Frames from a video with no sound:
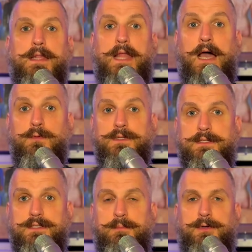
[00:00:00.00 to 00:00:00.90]
Now
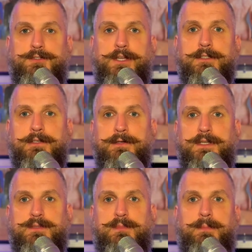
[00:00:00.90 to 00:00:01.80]
that the projector
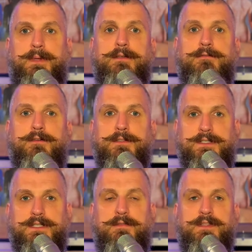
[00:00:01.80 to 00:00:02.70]
is prepared for the
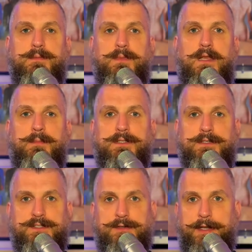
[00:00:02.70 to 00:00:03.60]
seventy millimeter
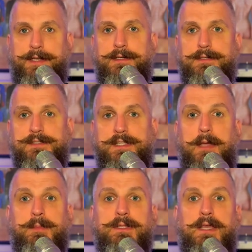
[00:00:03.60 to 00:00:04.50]
screening,
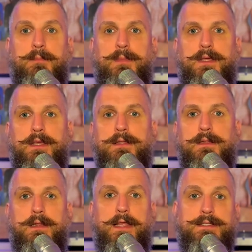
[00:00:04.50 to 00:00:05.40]
Simon can begin
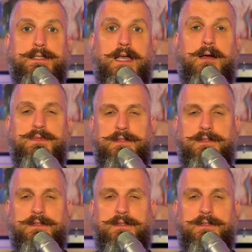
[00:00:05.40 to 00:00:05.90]
lacing up the